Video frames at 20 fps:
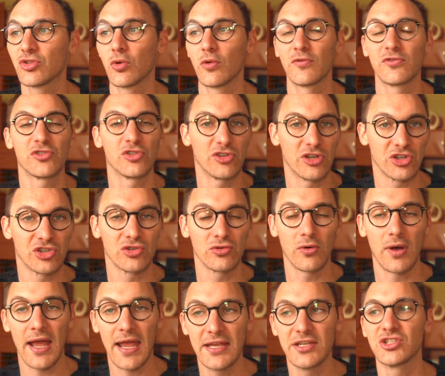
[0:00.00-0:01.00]
sort of
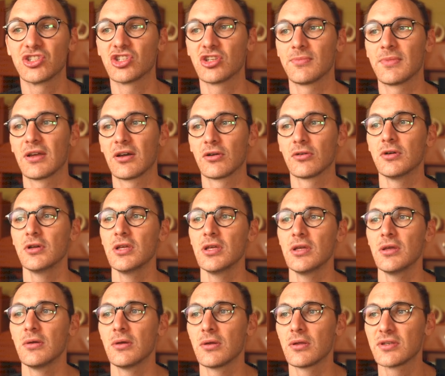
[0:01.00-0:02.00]
traditional HTML
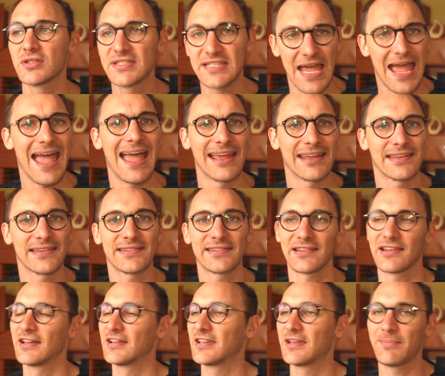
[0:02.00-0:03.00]
tags
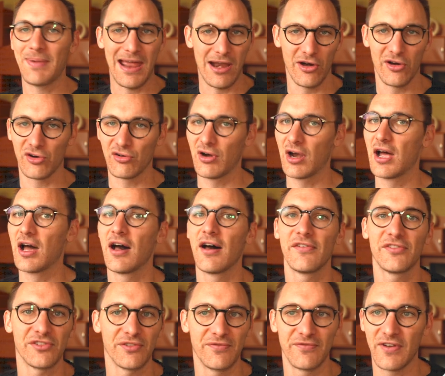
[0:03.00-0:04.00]
like your
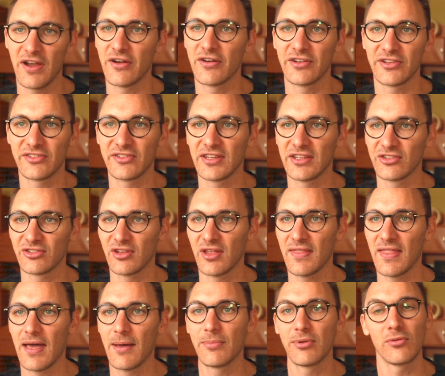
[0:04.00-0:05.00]
paragraphs and various things
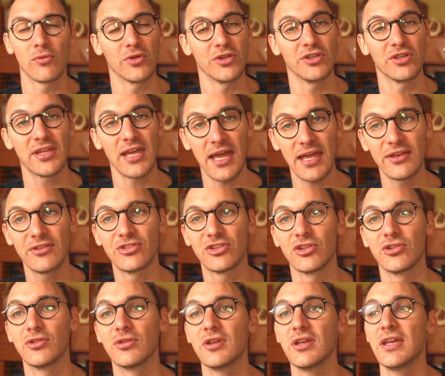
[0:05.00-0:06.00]
like that. But what you can
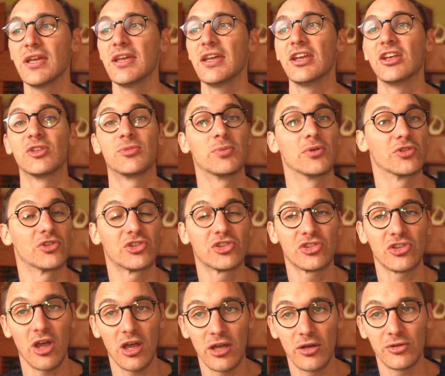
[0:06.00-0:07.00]
do is put
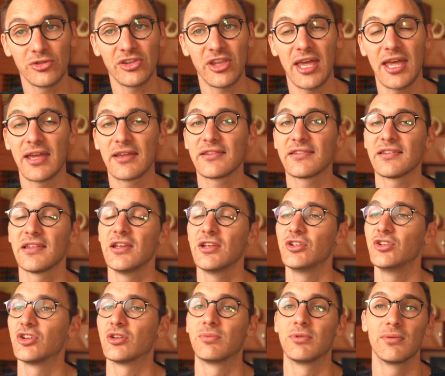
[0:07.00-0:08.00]
style tags,
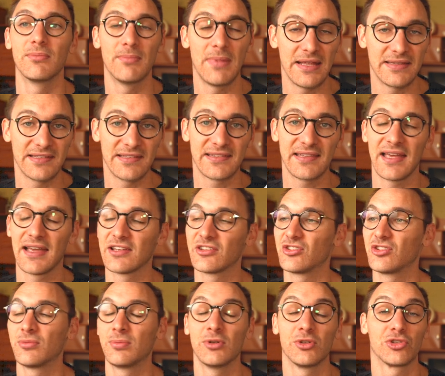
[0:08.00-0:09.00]
you can put meta tags,
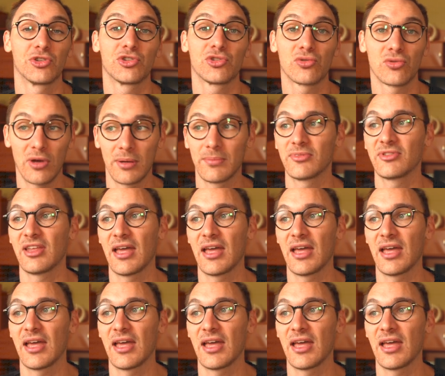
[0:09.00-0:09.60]
you can put script